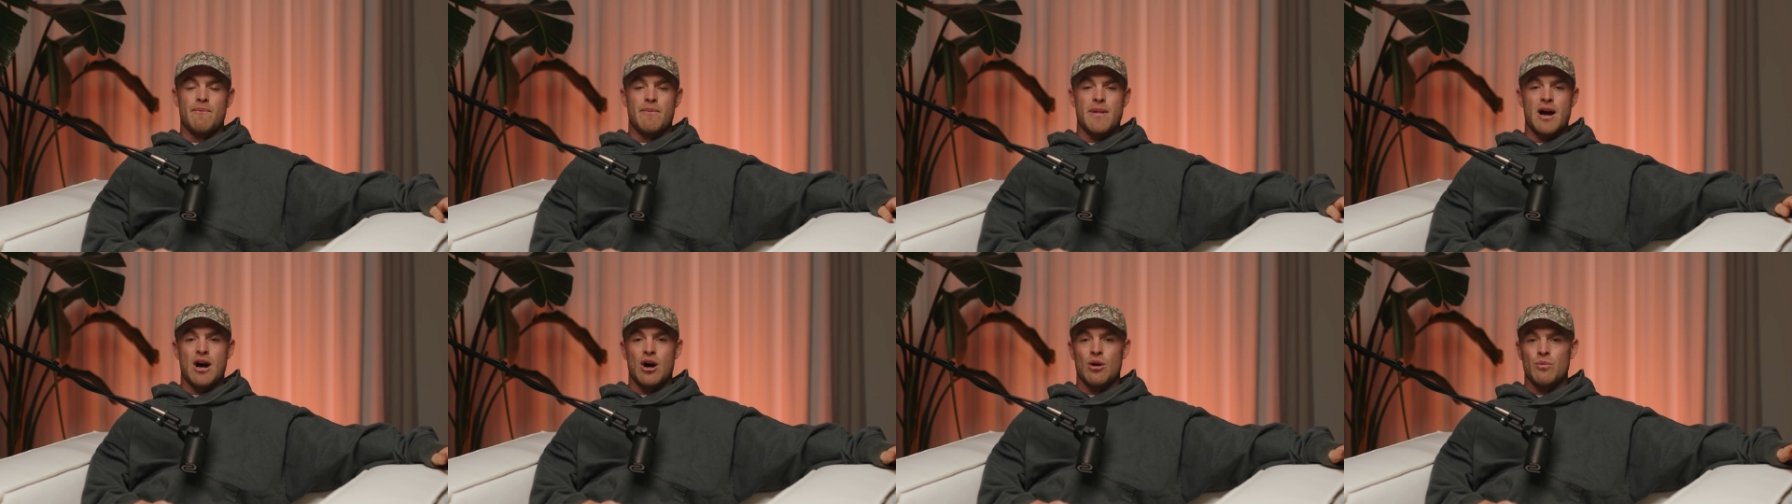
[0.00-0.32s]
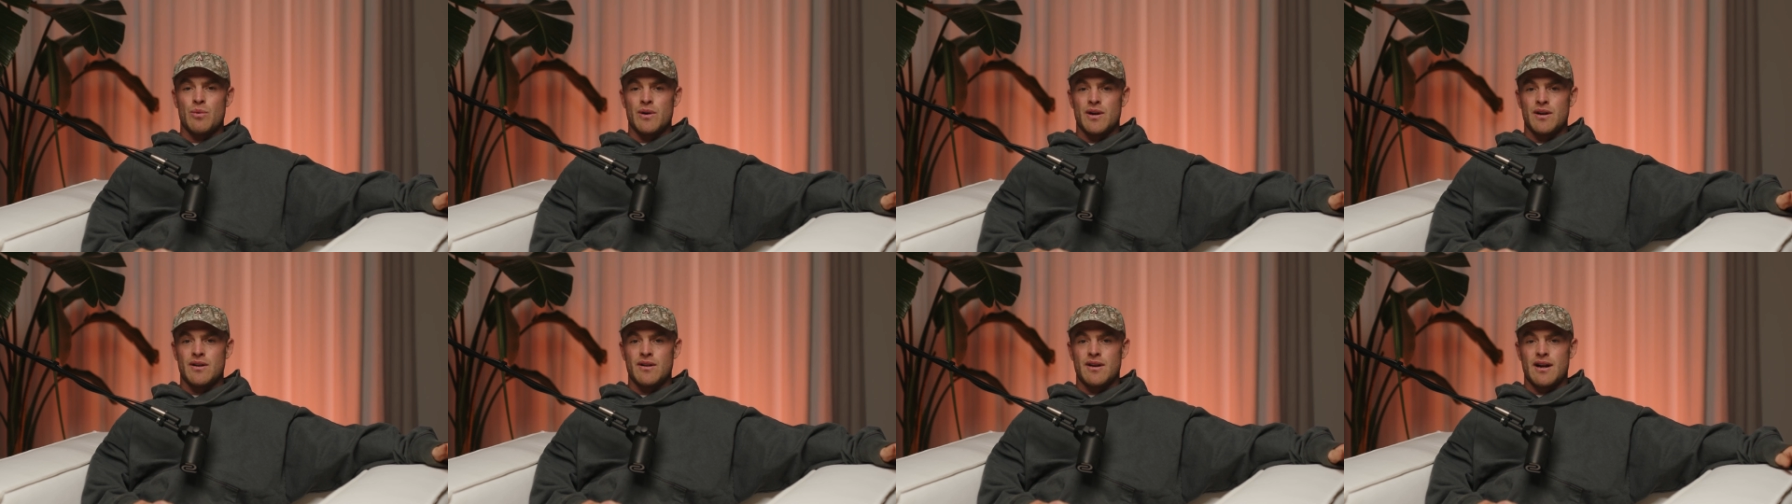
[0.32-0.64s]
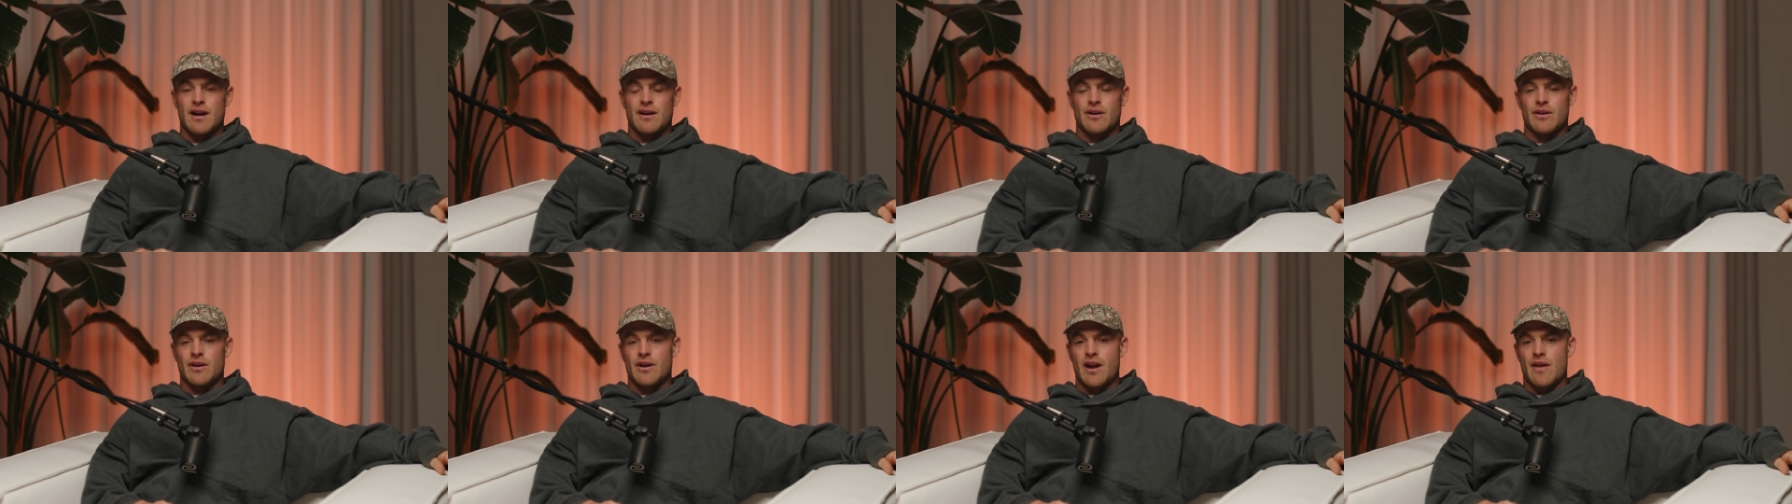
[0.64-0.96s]
Melbourne
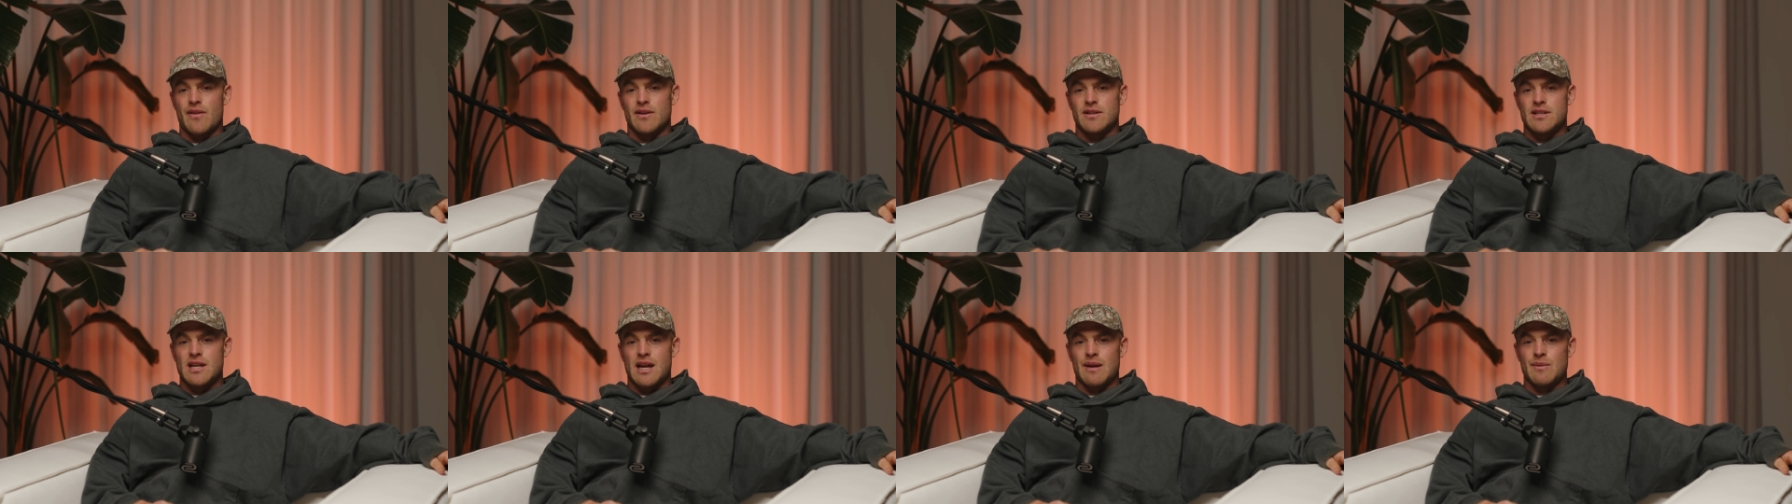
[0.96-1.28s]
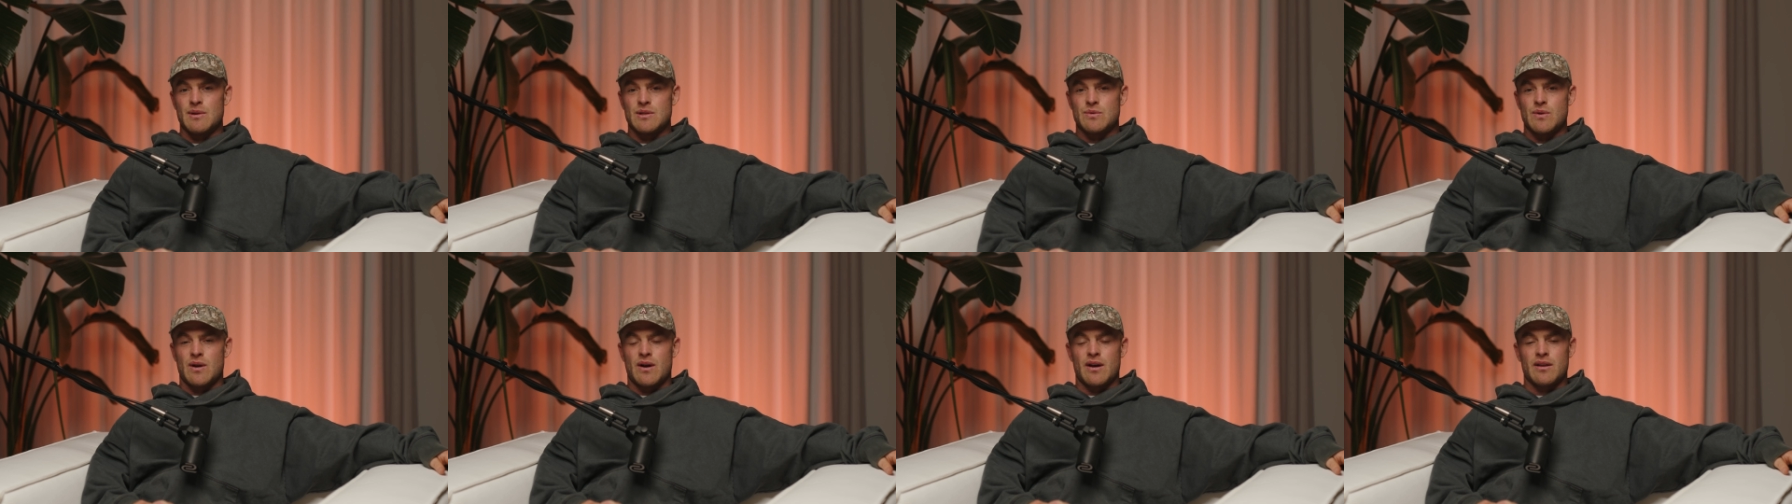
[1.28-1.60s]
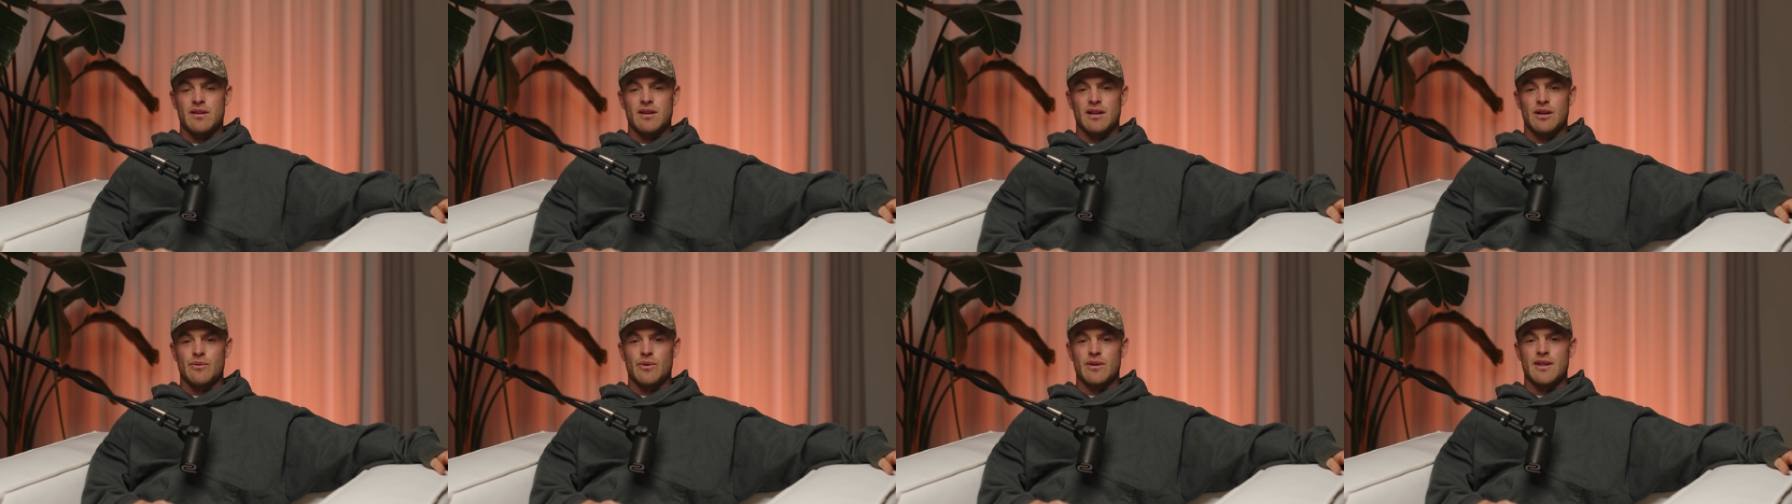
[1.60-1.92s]
are another team as well. I
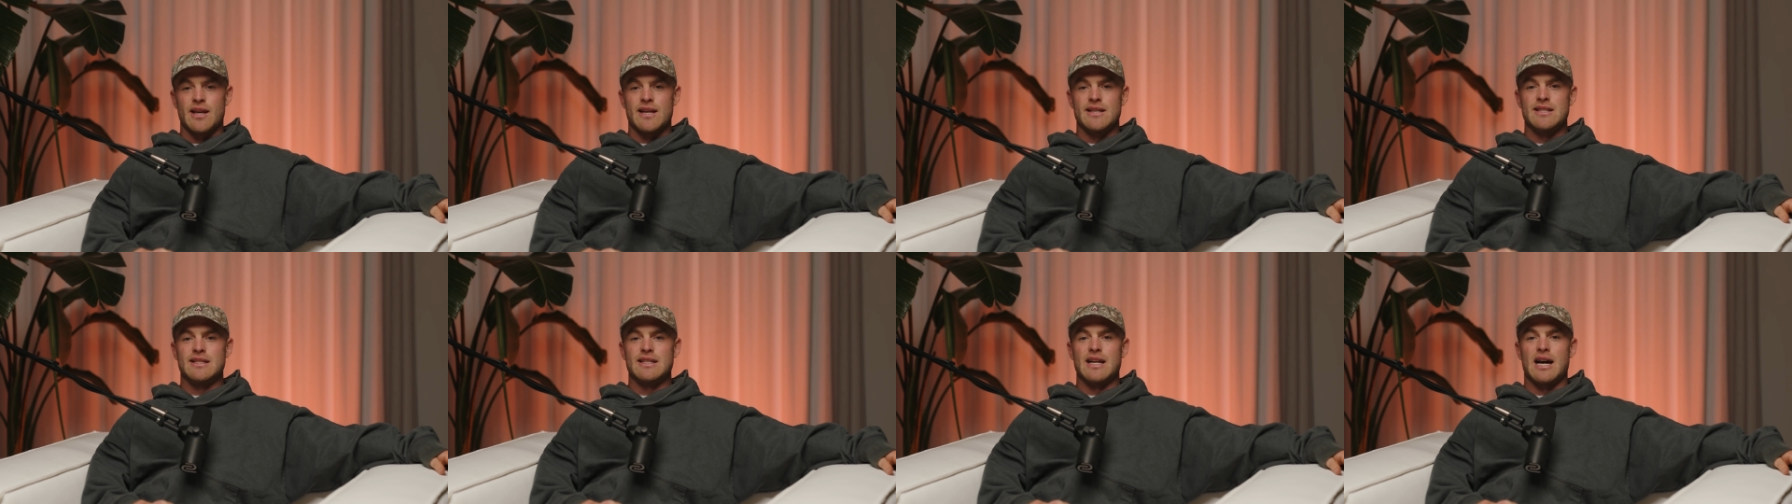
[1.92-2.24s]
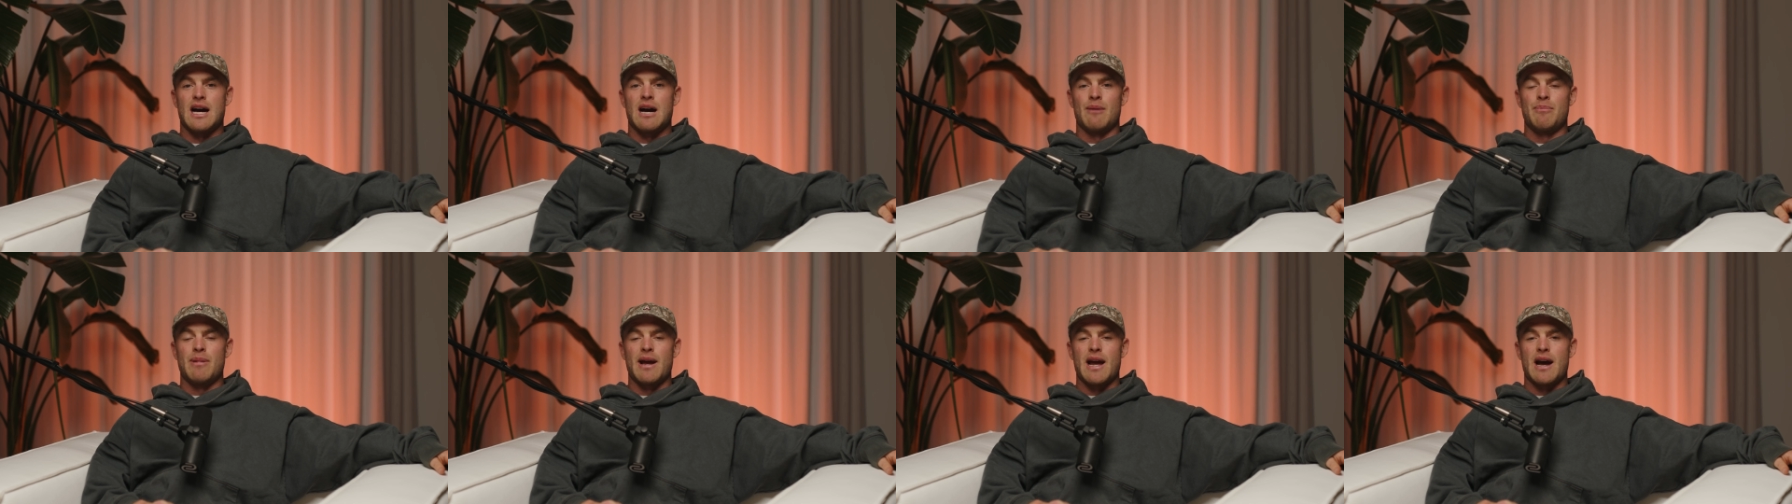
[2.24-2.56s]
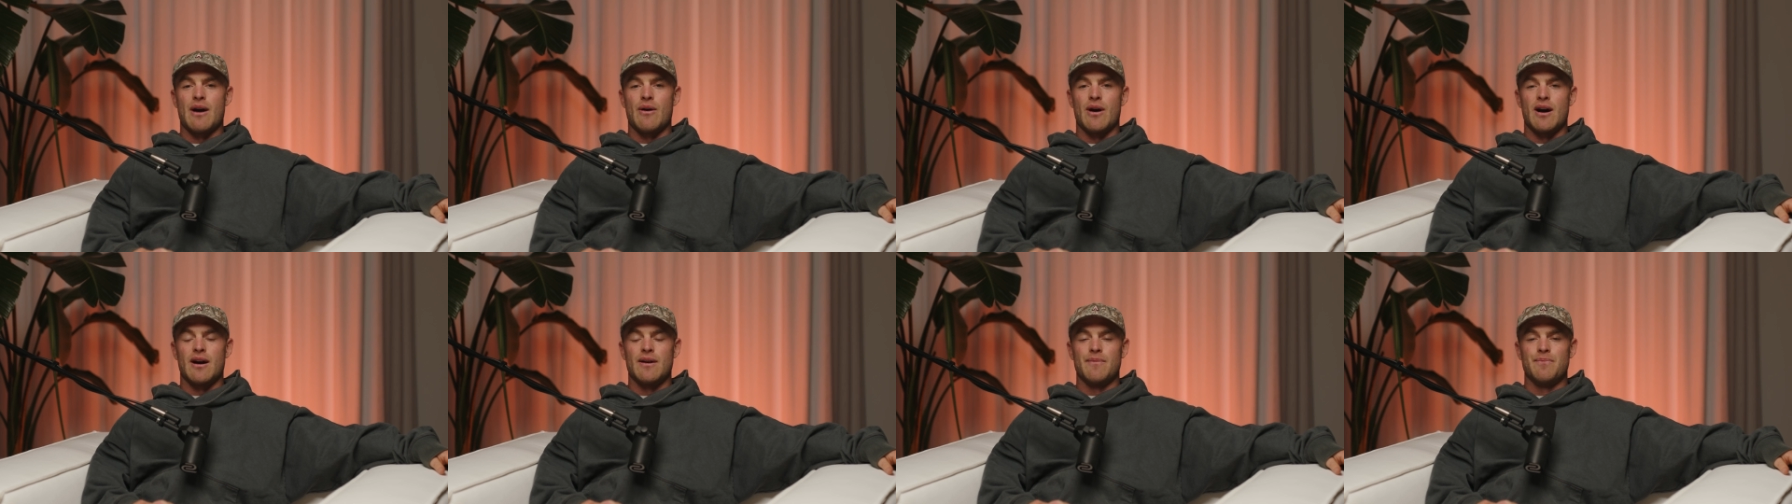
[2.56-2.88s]
think with their star
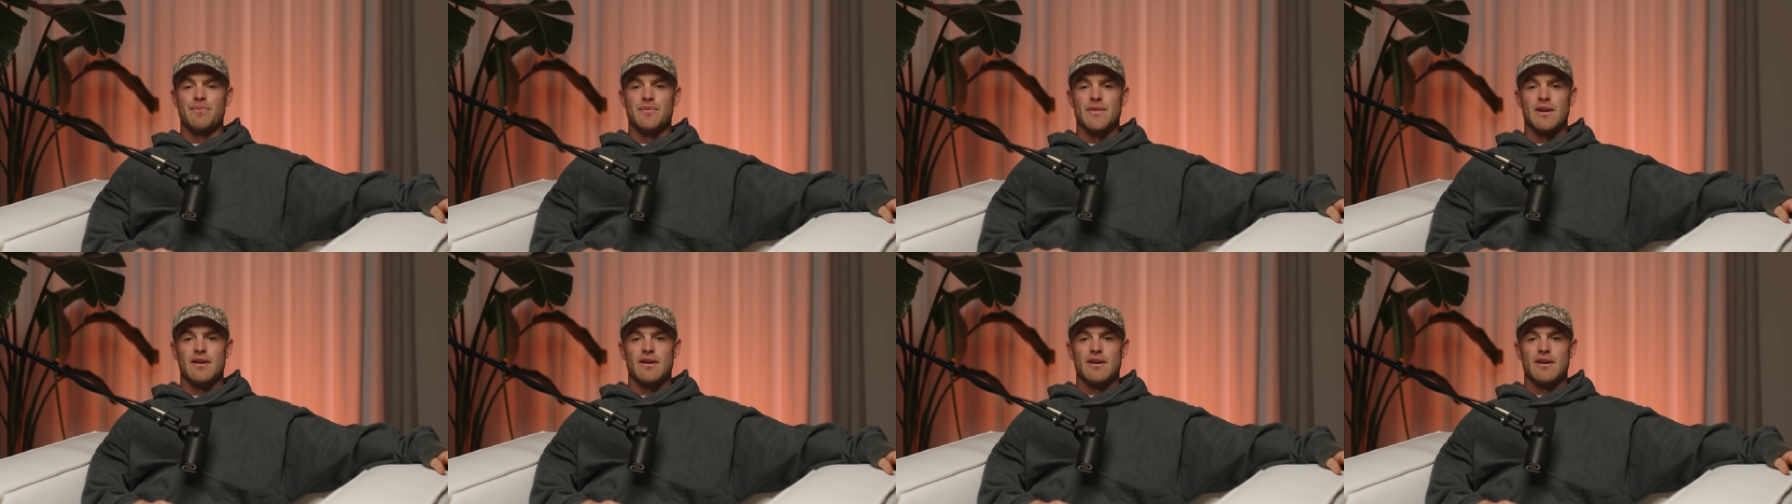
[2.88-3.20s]
power,